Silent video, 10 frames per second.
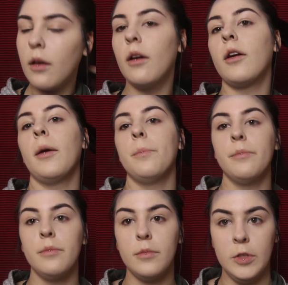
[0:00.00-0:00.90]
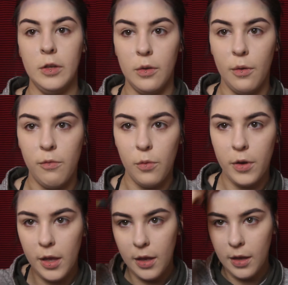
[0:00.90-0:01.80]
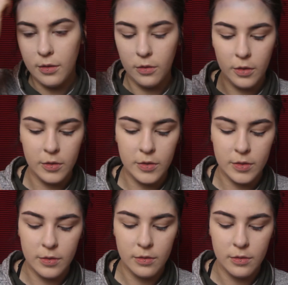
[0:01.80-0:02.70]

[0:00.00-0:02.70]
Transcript: Okay, so forehead looks